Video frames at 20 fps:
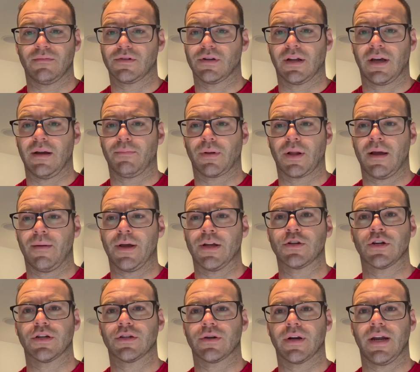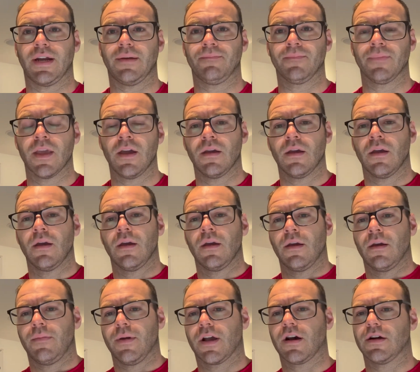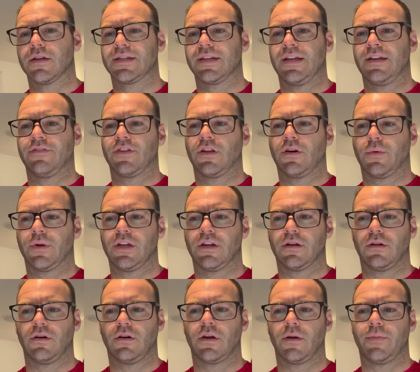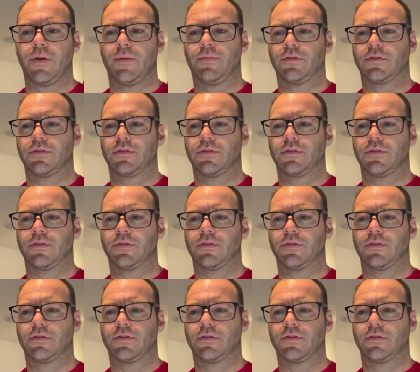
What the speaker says: like plyometric training. Because even though when you look at people